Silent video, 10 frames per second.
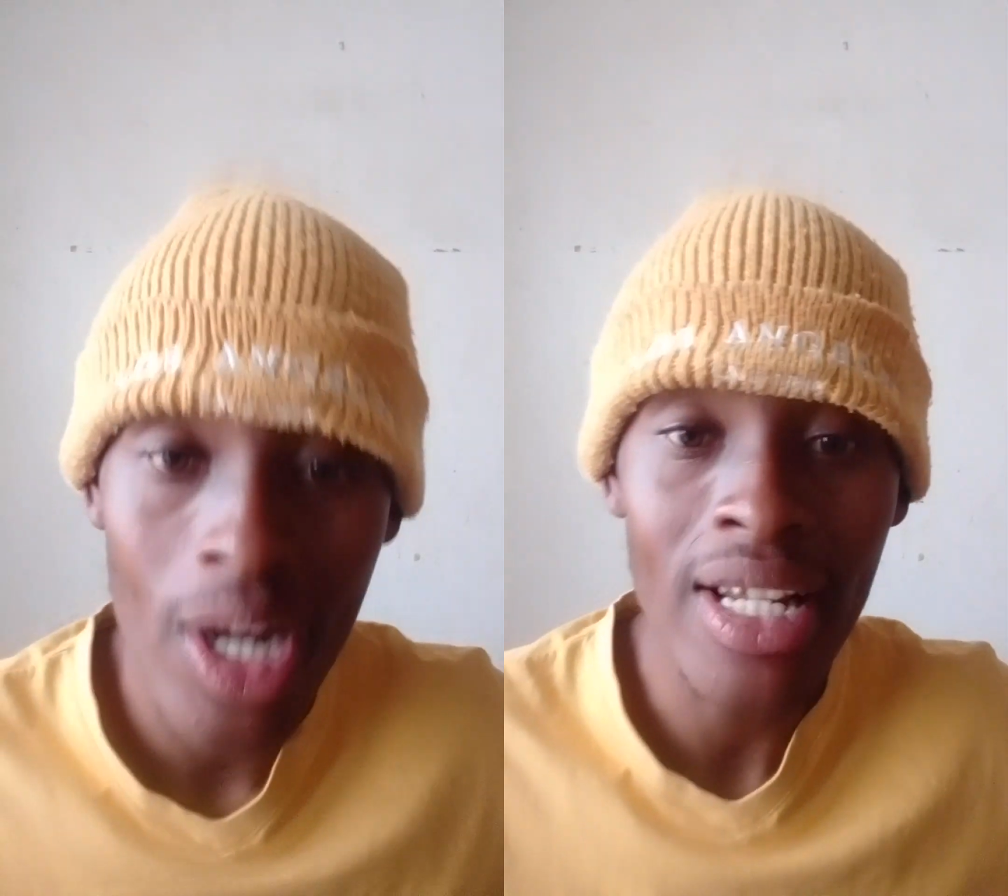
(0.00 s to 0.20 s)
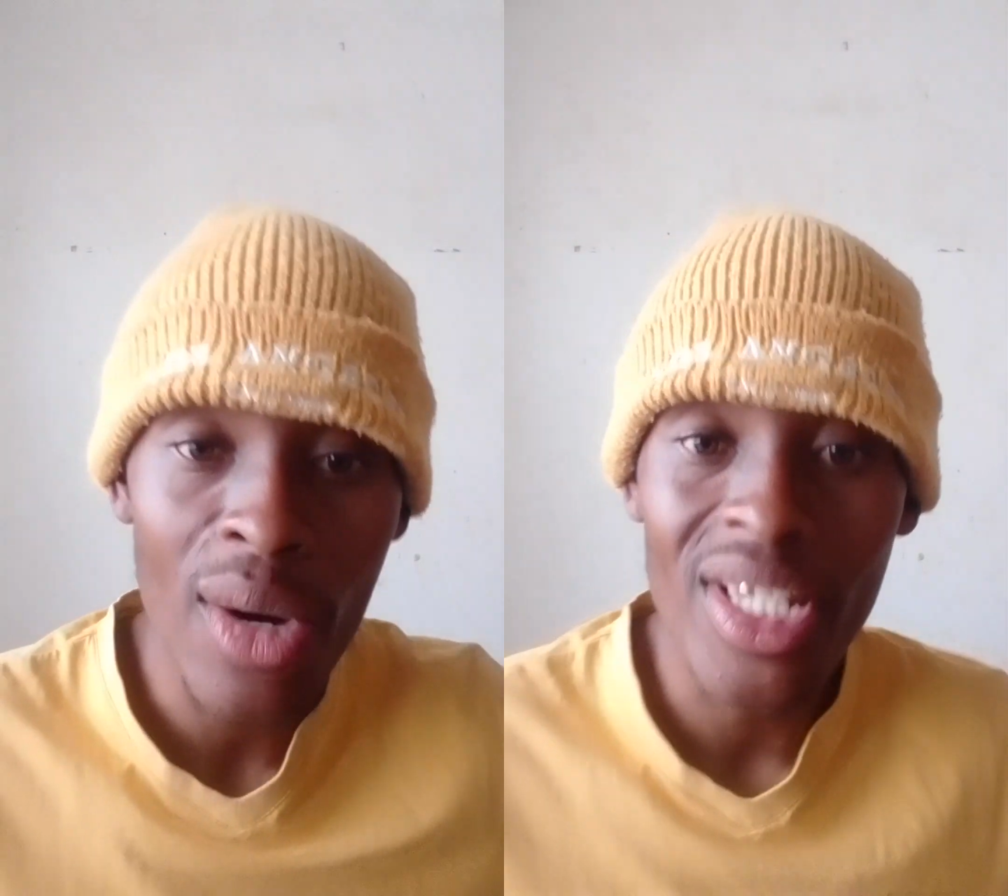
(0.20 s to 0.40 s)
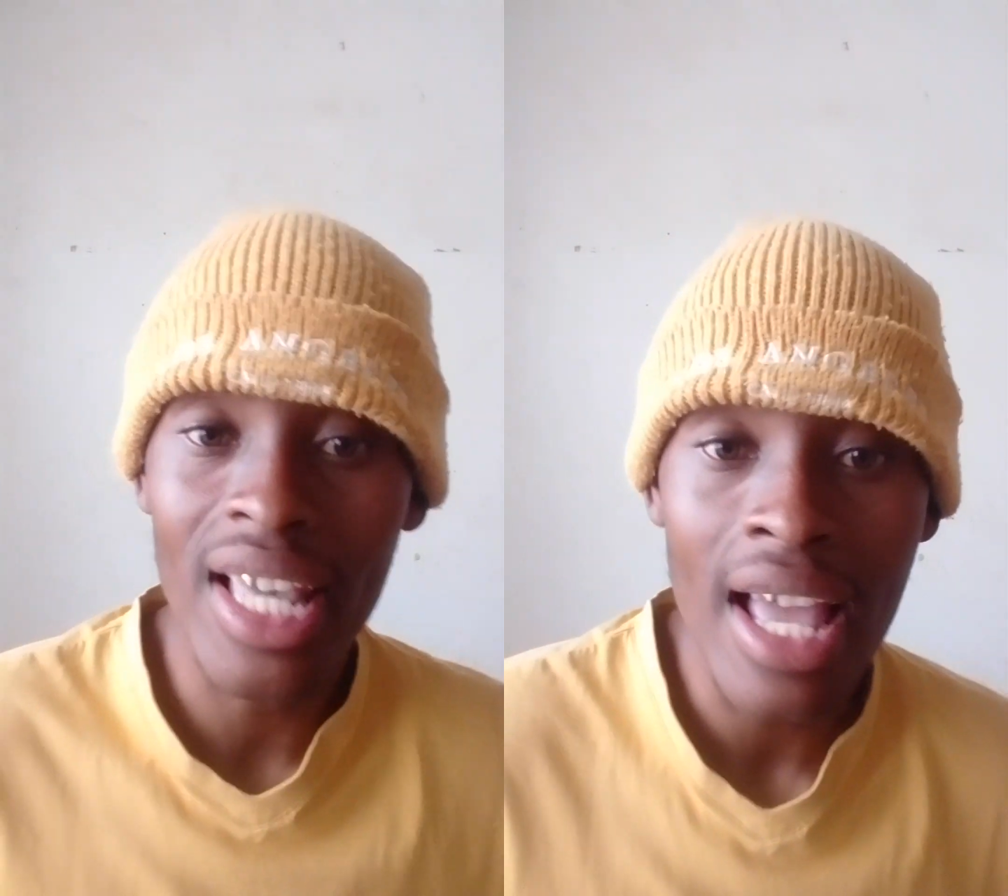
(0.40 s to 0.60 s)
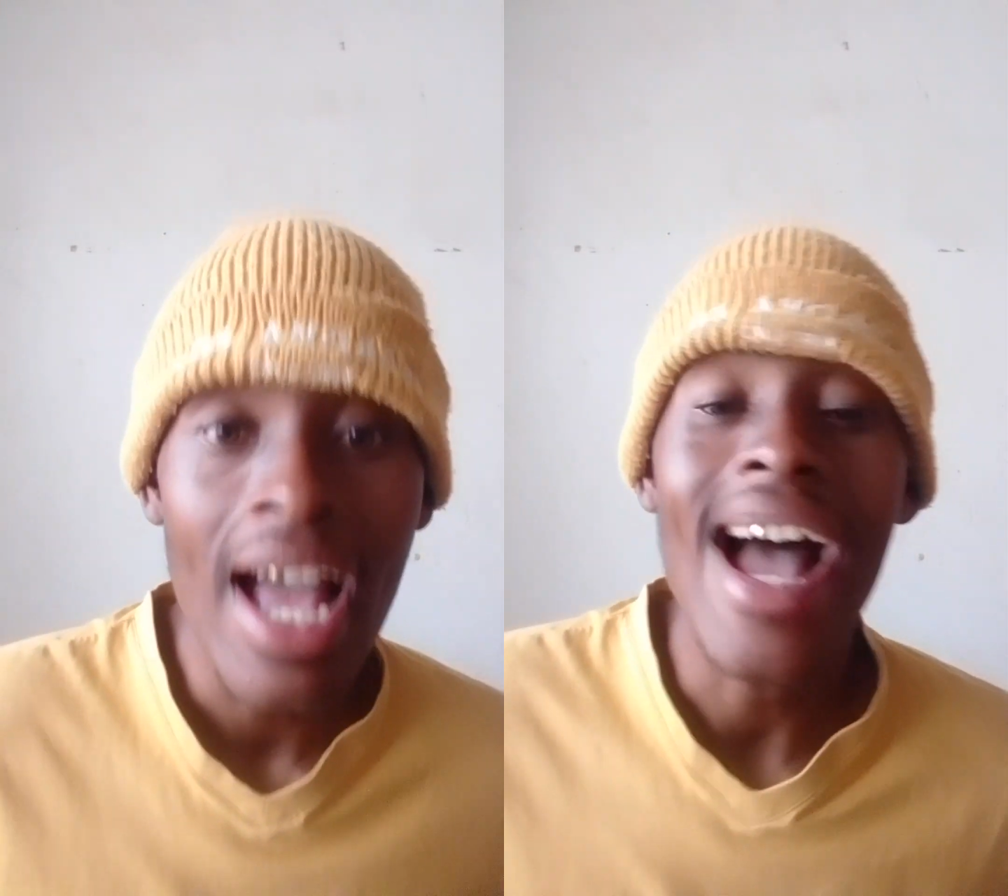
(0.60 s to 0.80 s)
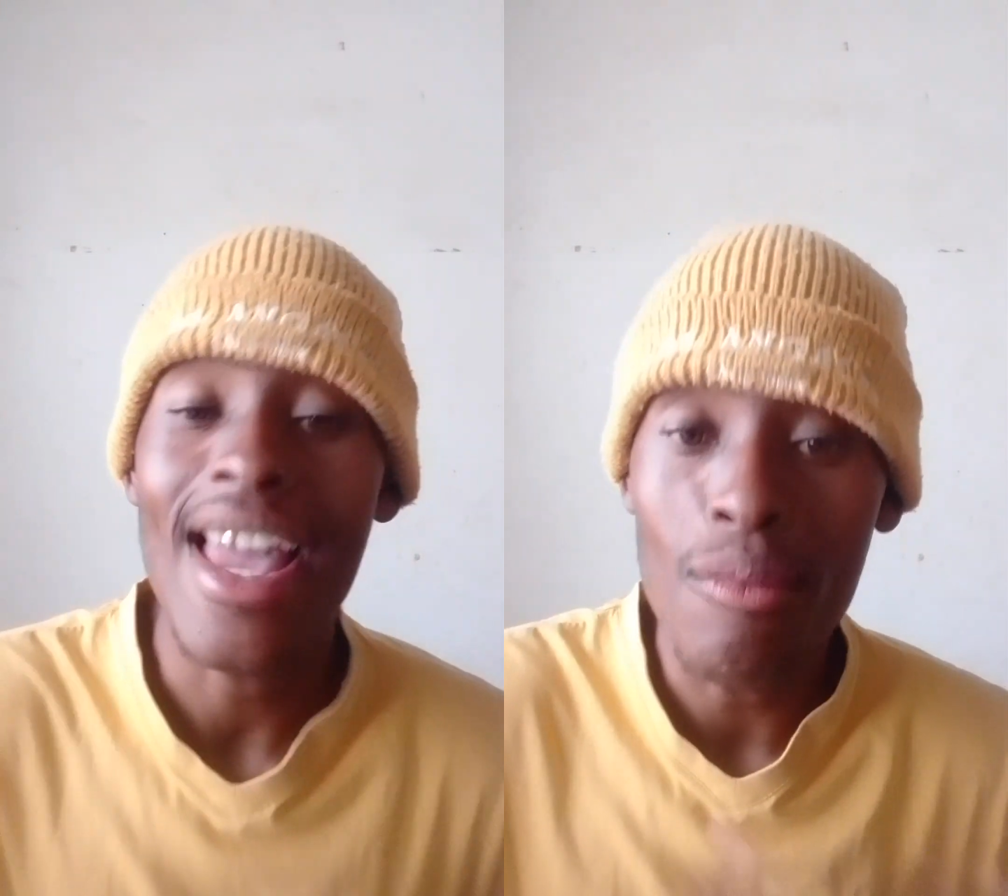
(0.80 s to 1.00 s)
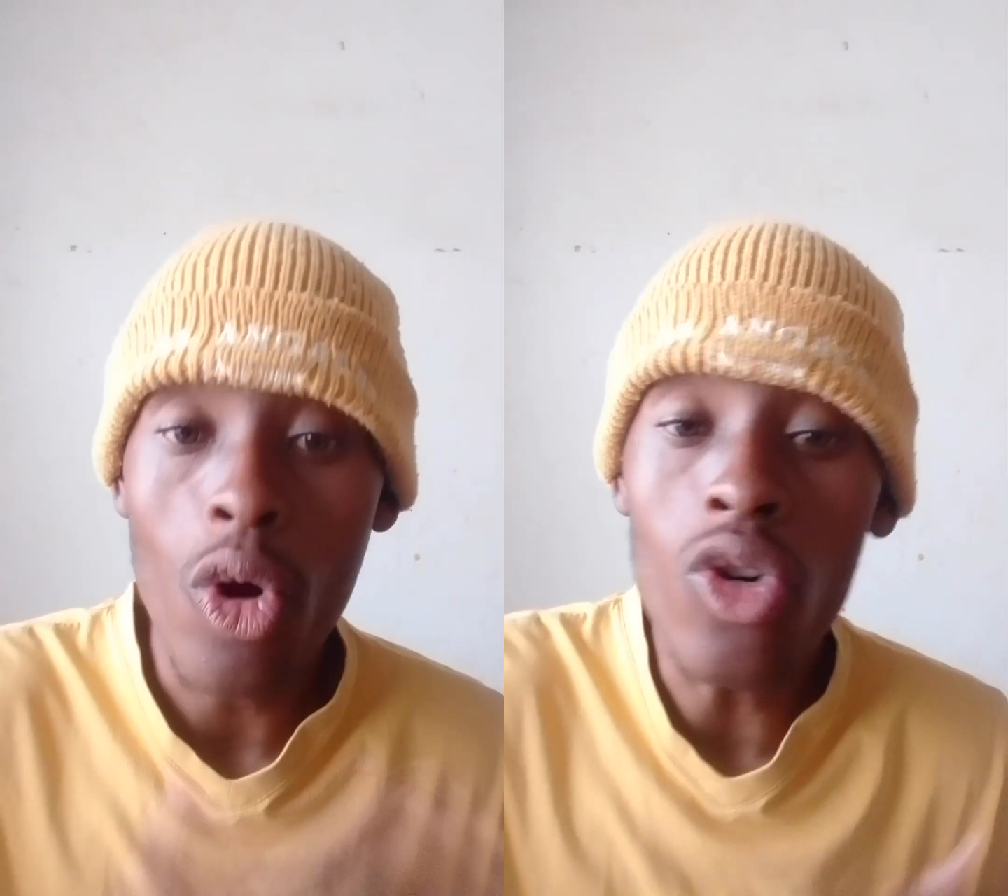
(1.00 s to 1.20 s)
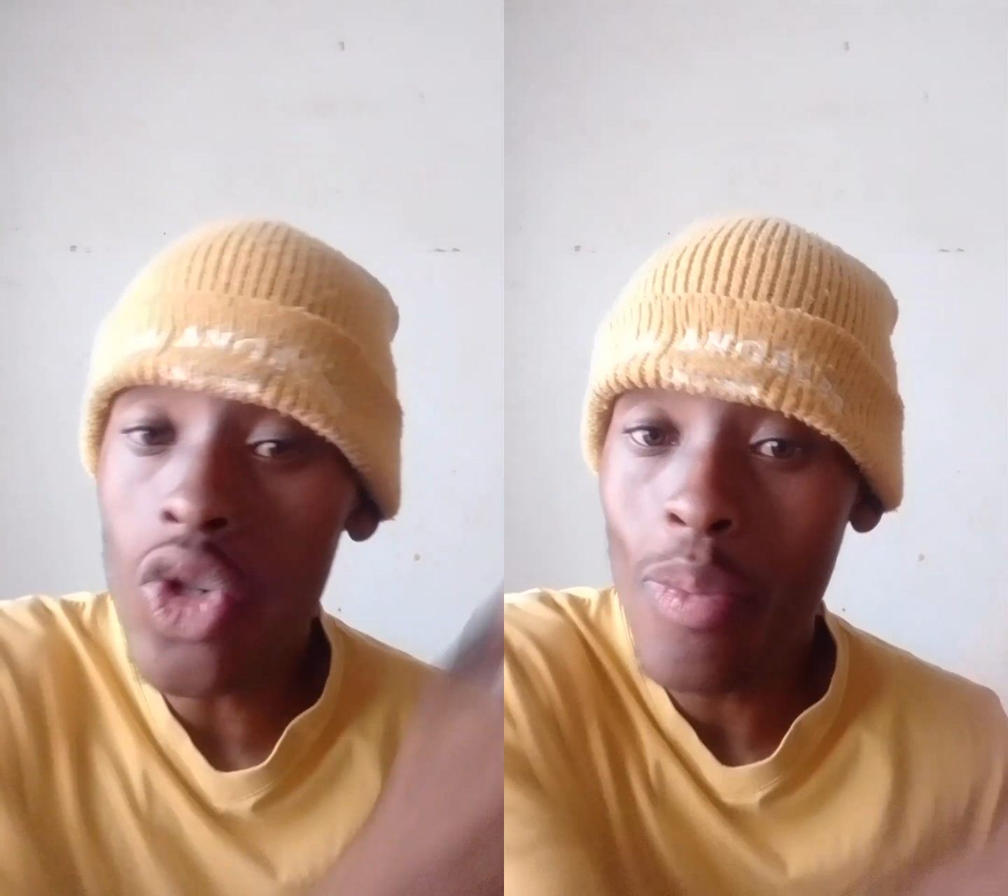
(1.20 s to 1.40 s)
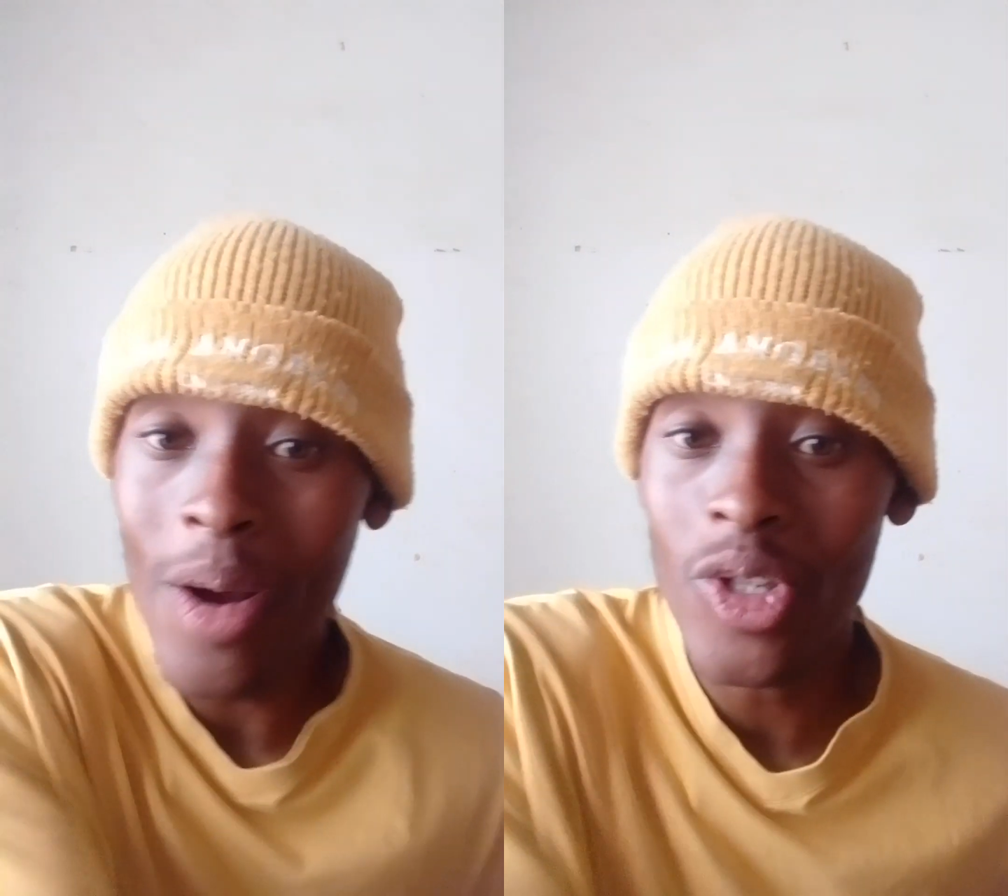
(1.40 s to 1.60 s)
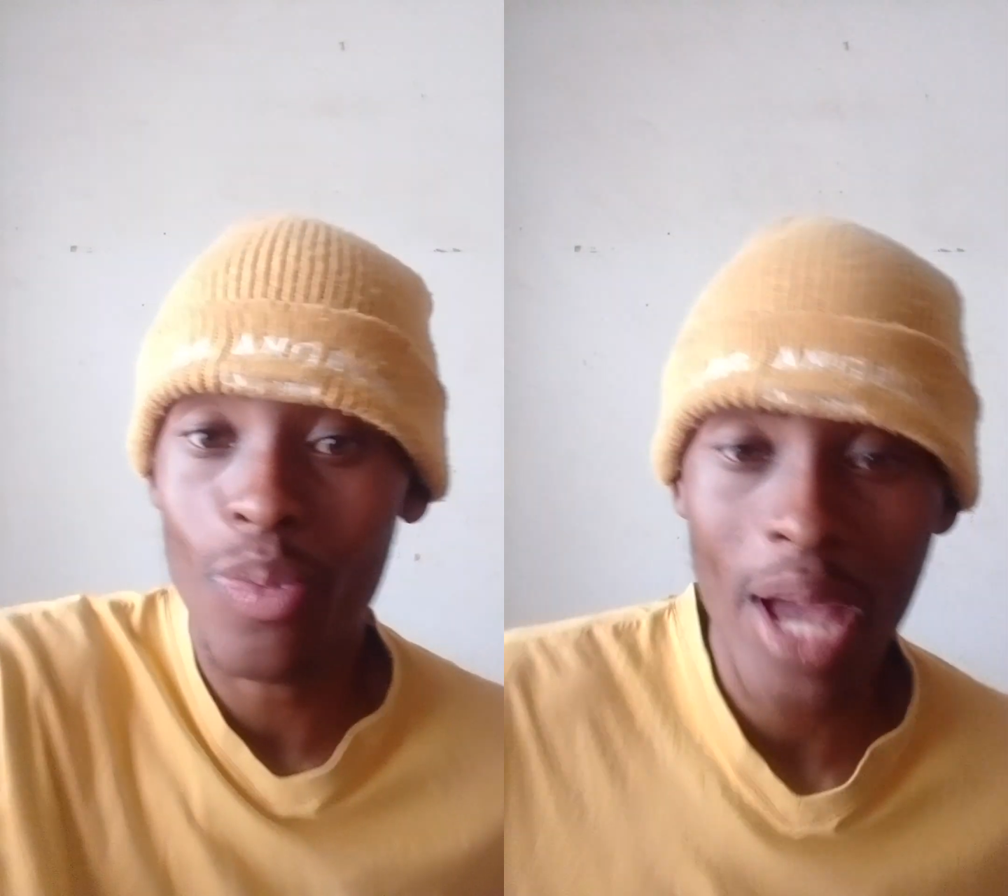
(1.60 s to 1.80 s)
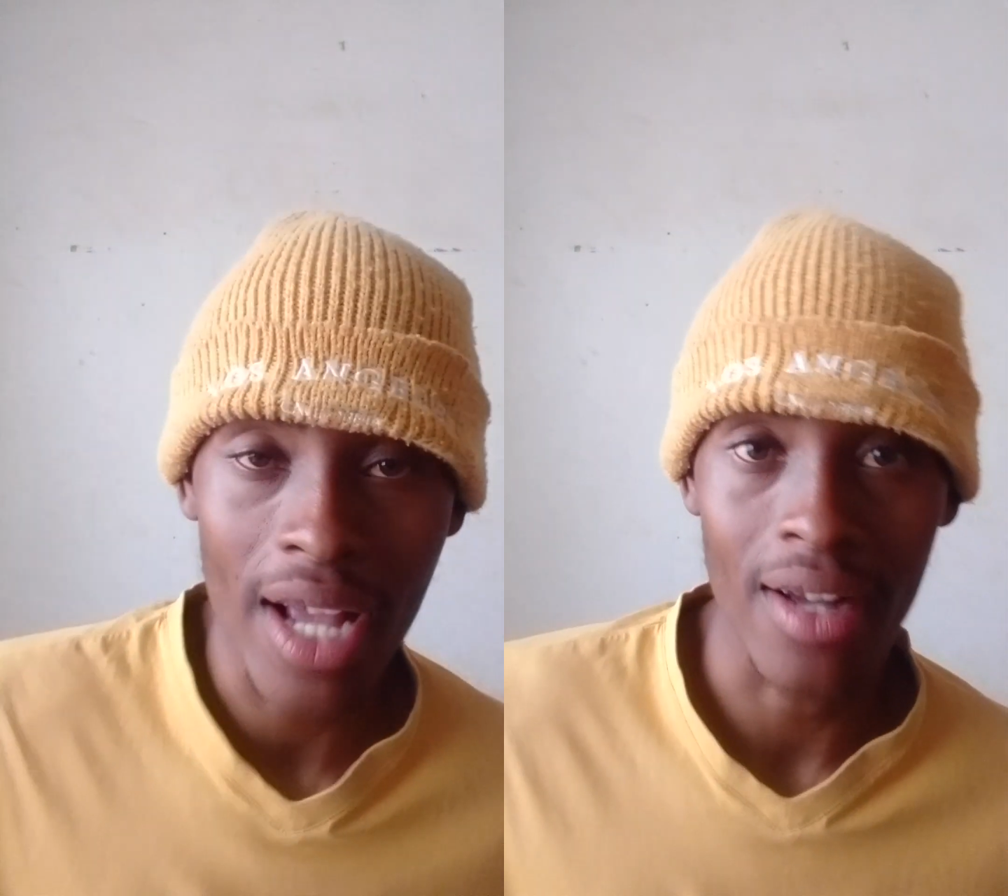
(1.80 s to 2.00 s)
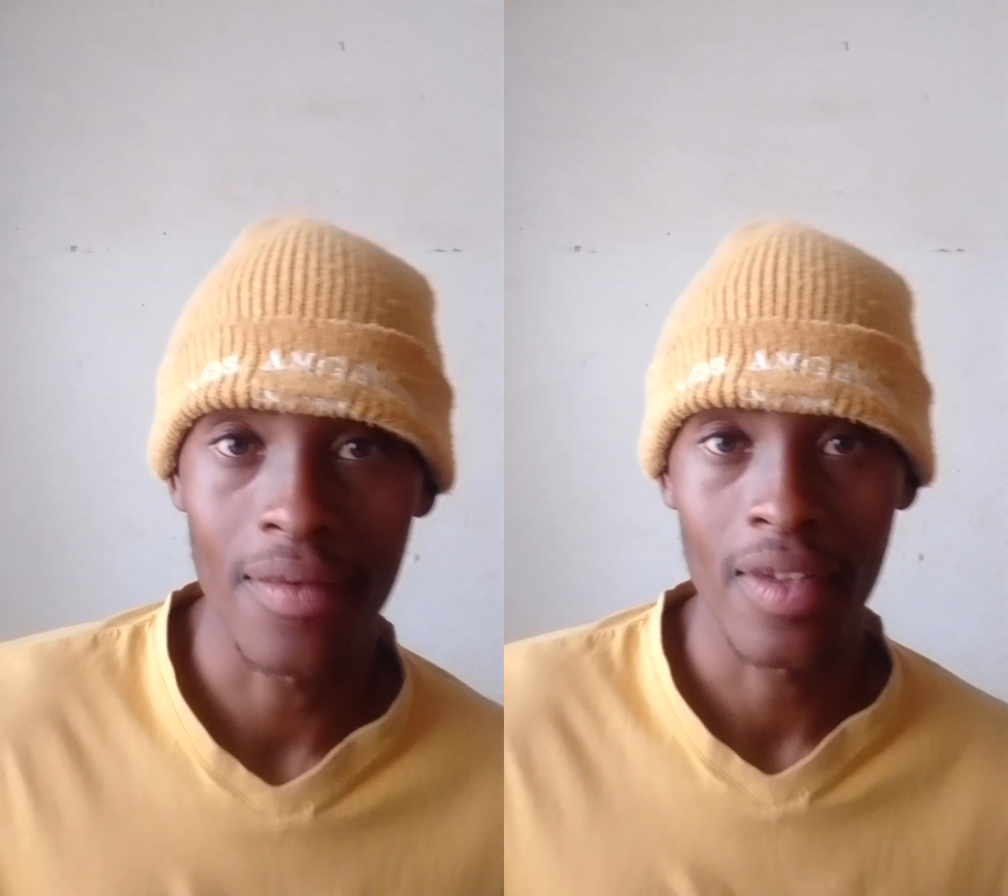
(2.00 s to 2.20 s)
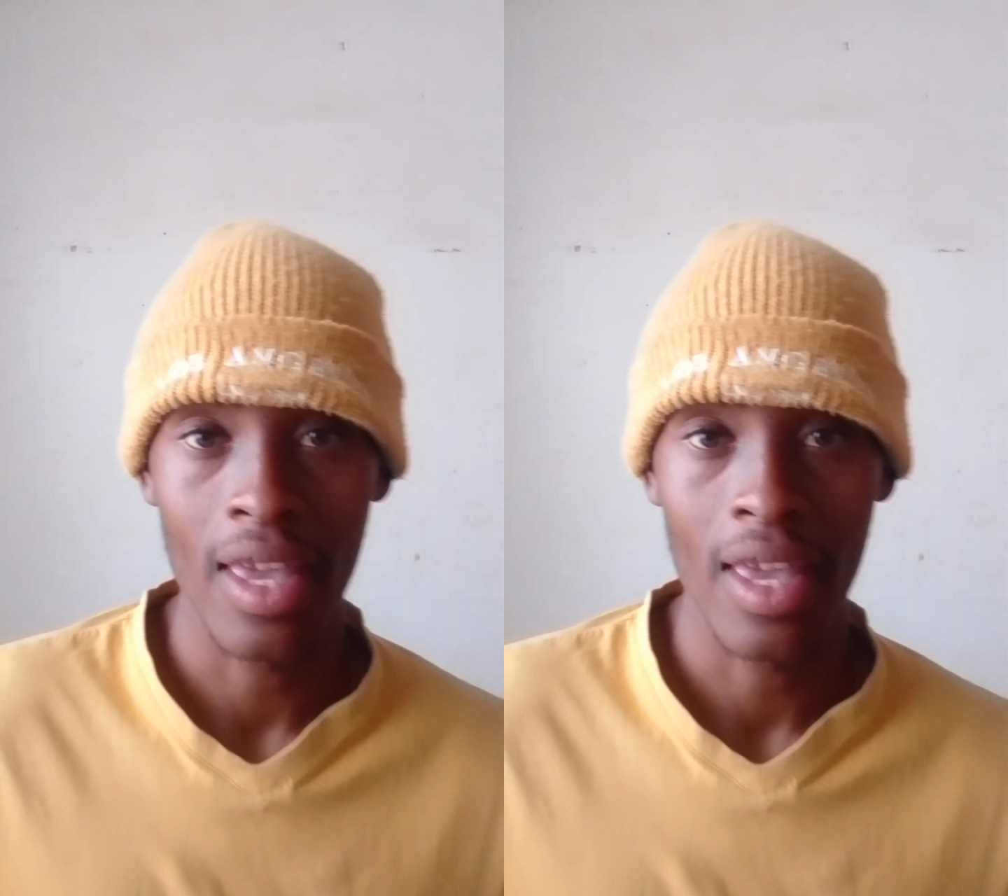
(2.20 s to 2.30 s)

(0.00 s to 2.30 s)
right now and say, I am going to bounce back.